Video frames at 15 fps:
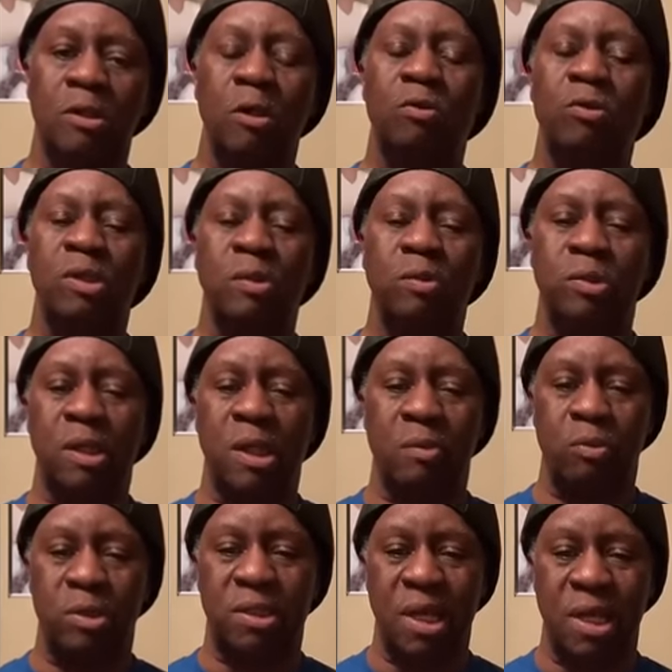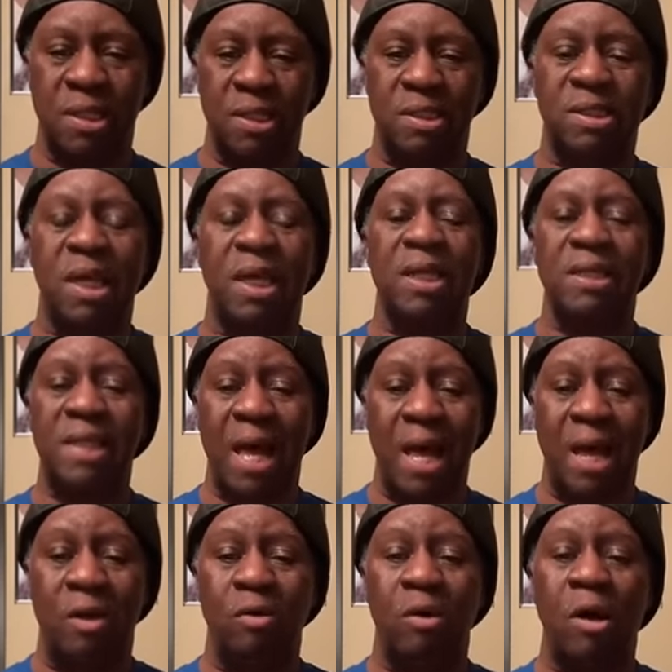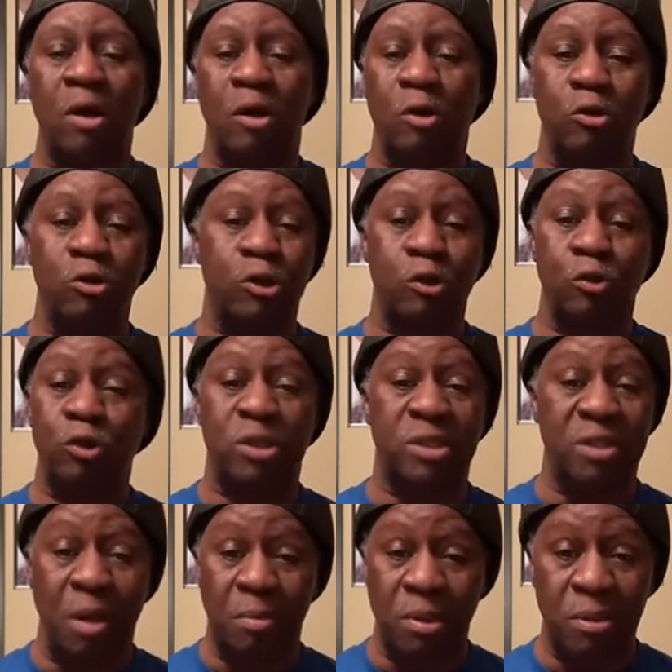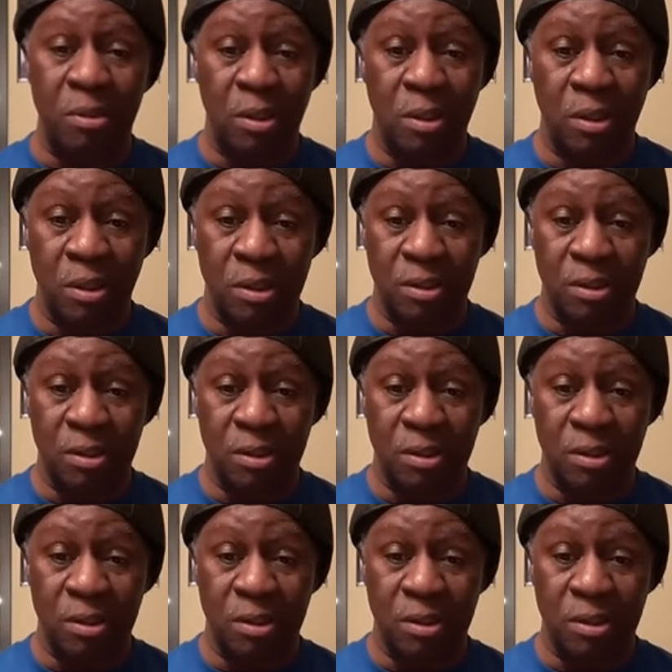So it was, it was, getting it's getting down close to the summer